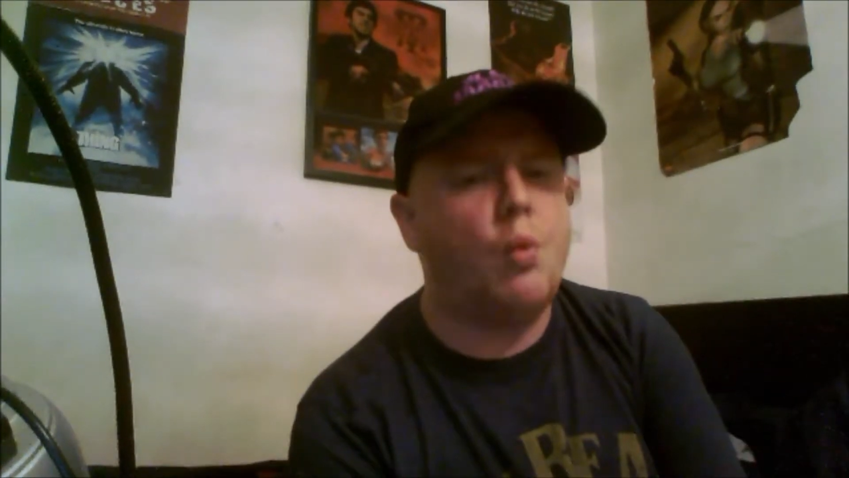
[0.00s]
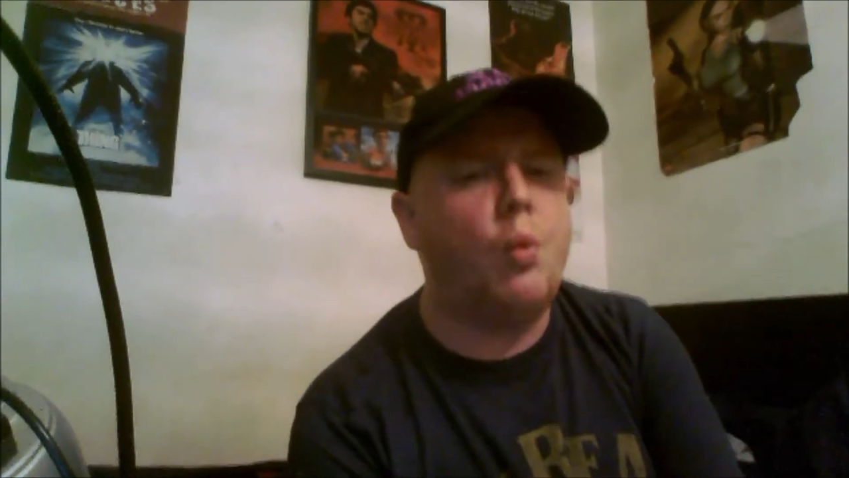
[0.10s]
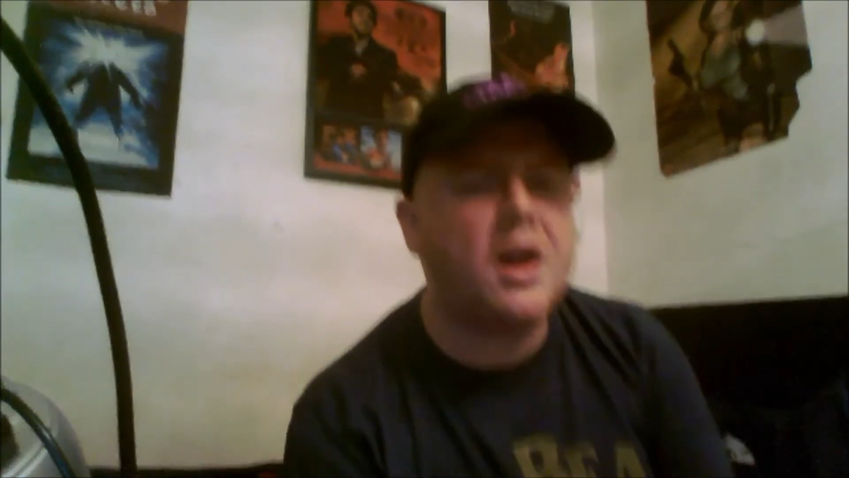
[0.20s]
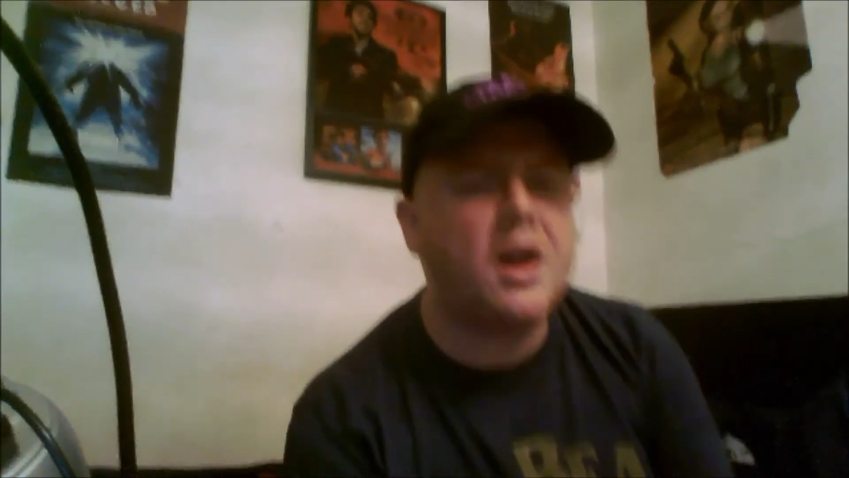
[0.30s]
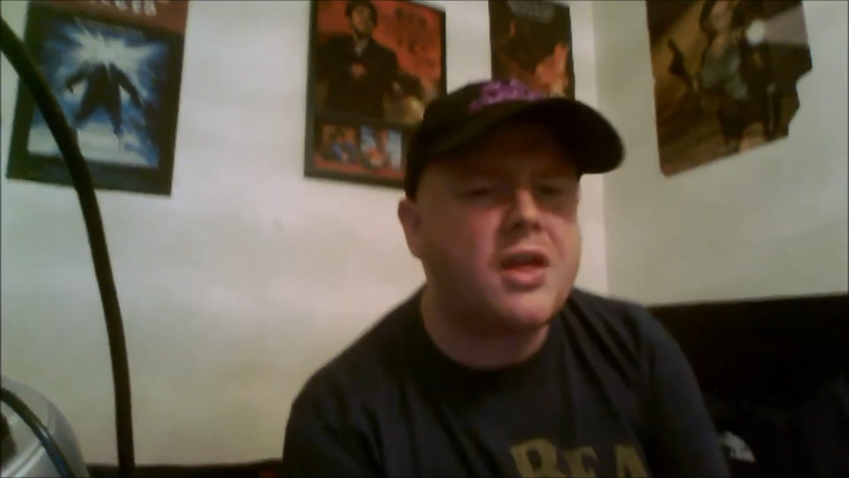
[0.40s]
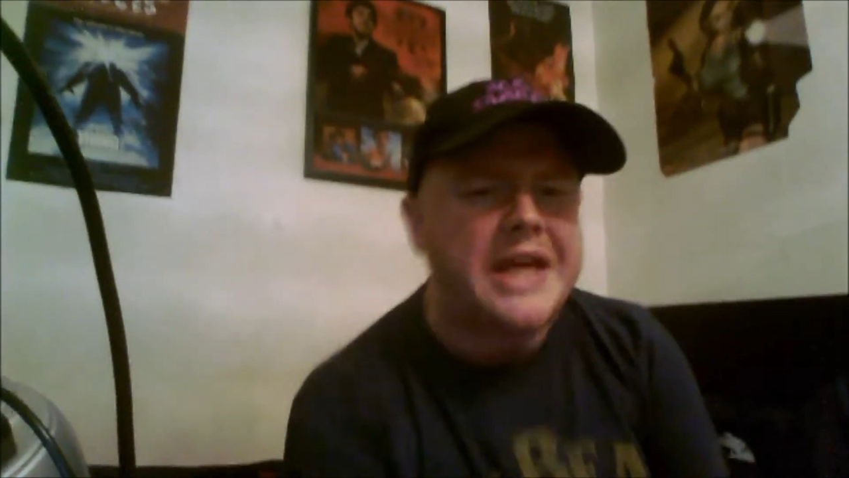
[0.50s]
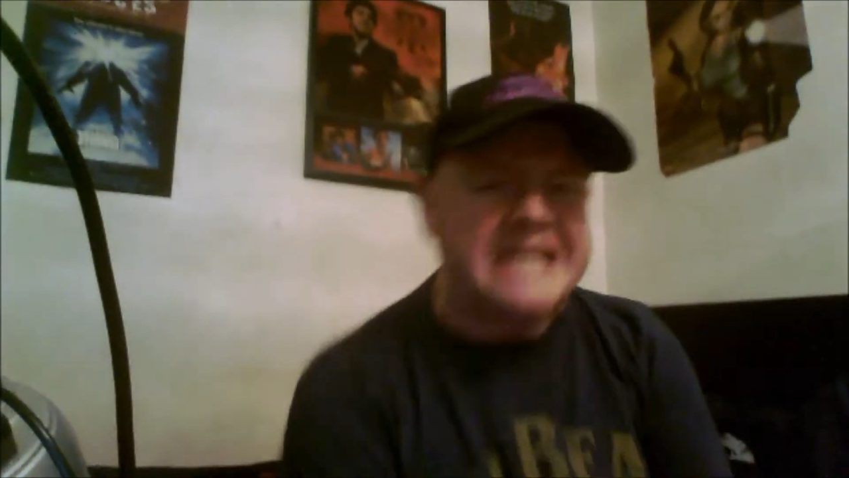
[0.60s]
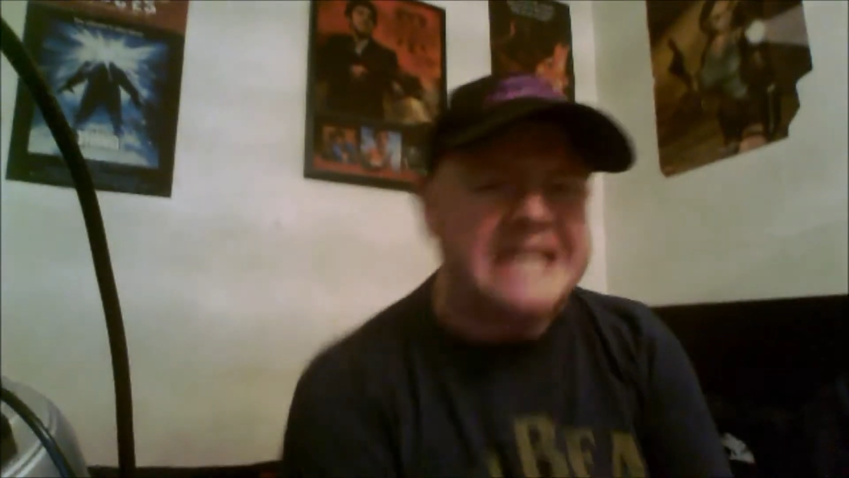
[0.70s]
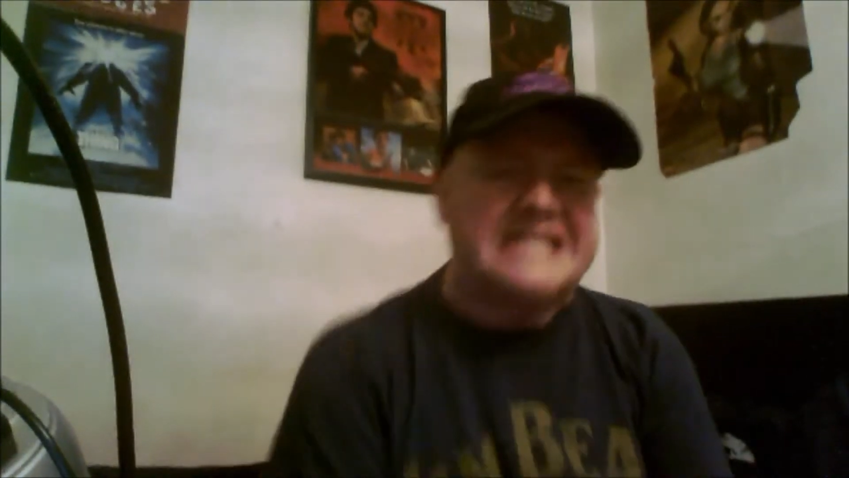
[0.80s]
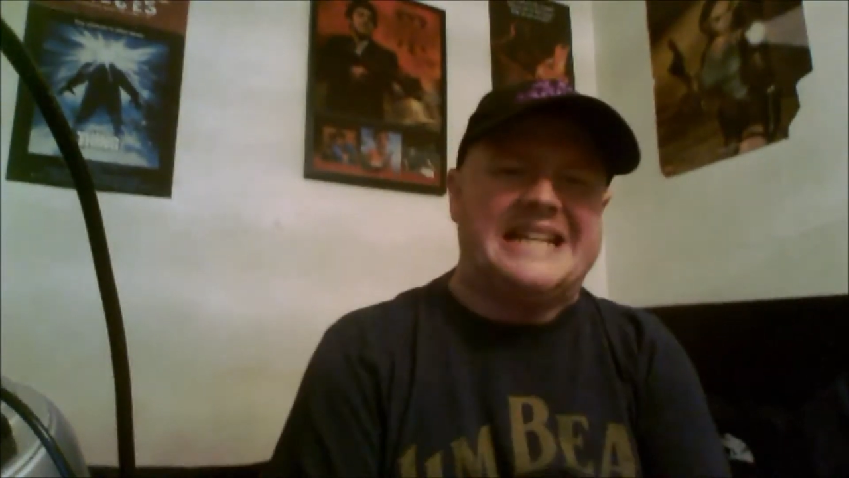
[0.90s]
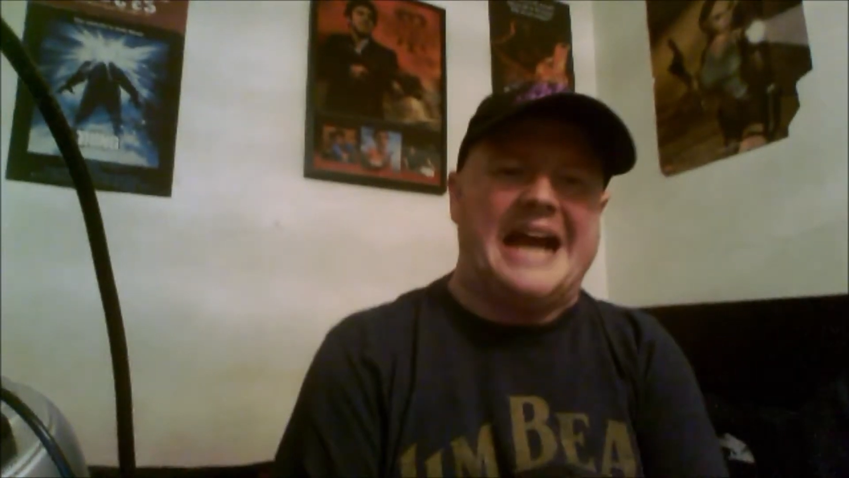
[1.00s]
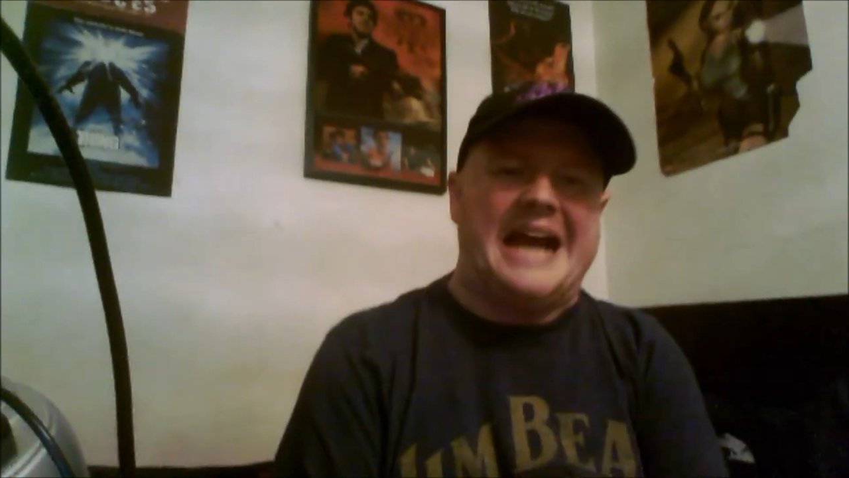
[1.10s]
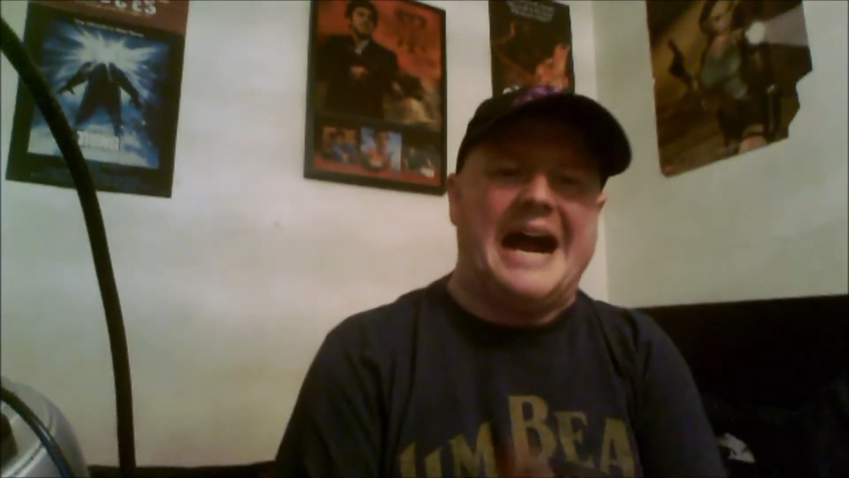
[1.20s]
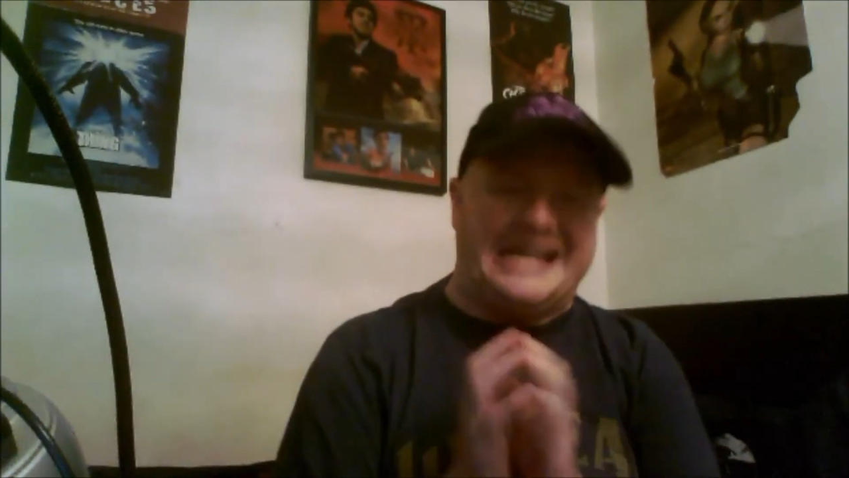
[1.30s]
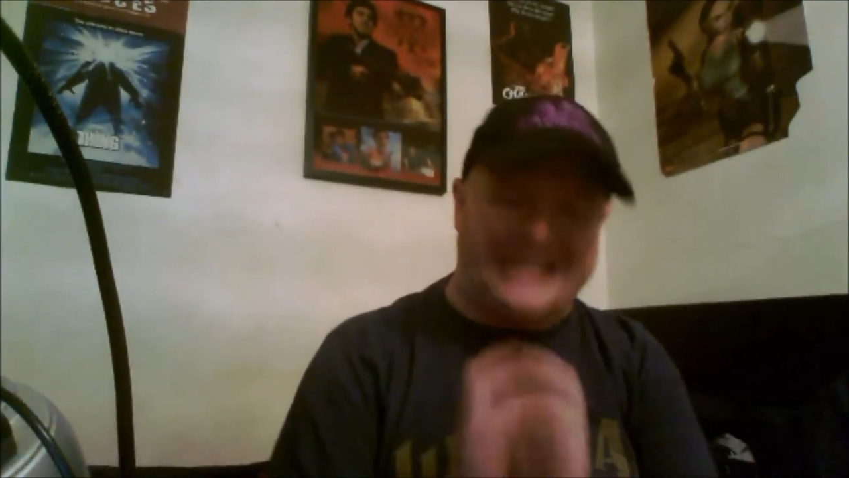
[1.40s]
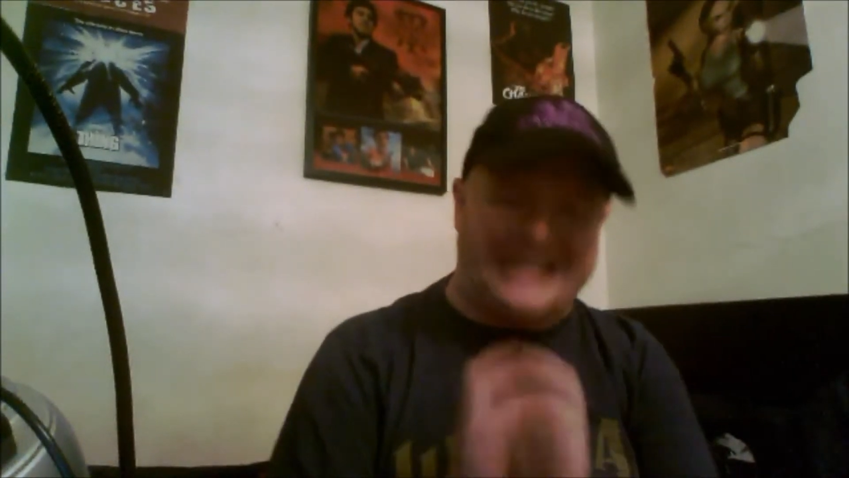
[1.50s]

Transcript: One of the things I